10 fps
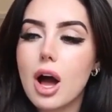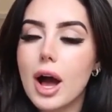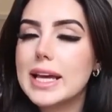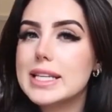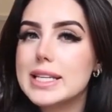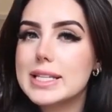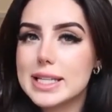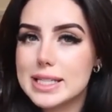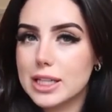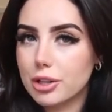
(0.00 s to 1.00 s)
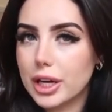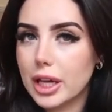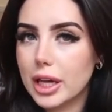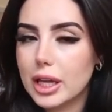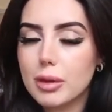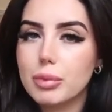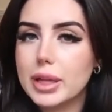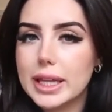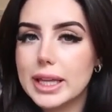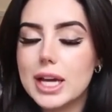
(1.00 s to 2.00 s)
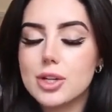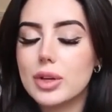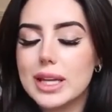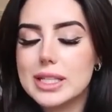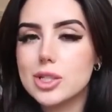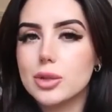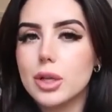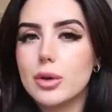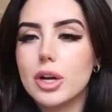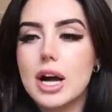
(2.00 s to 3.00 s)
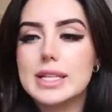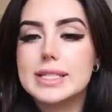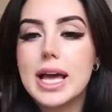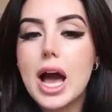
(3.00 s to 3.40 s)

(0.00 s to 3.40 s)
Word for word: I disagree completely. I don't think it's too low cut